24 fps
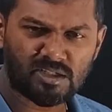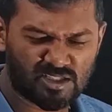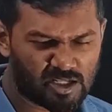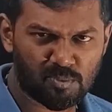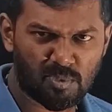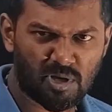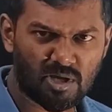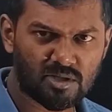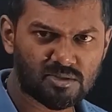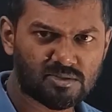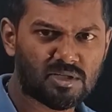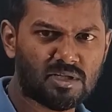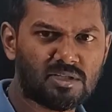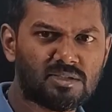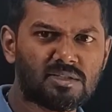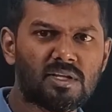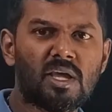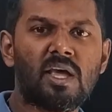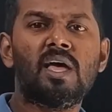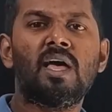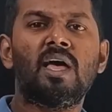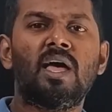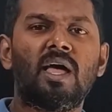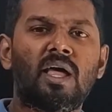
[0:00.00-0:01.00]
and their
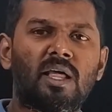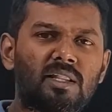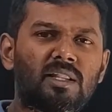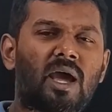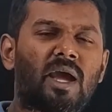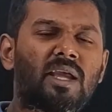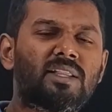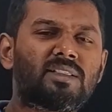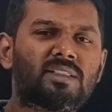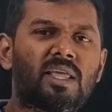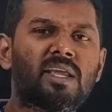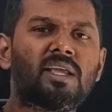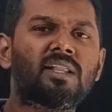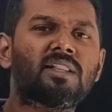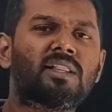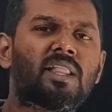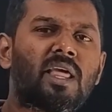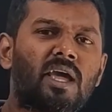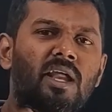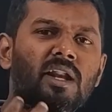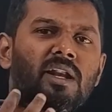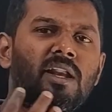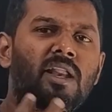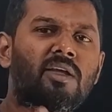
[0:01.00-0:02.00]
masses, based on the
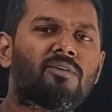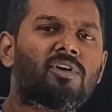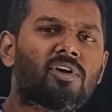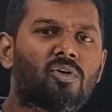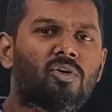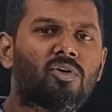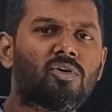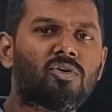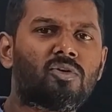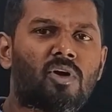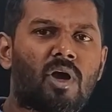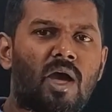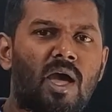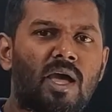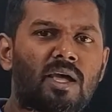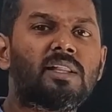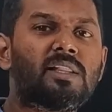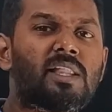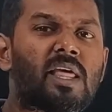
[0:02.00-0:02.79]
previous year papers,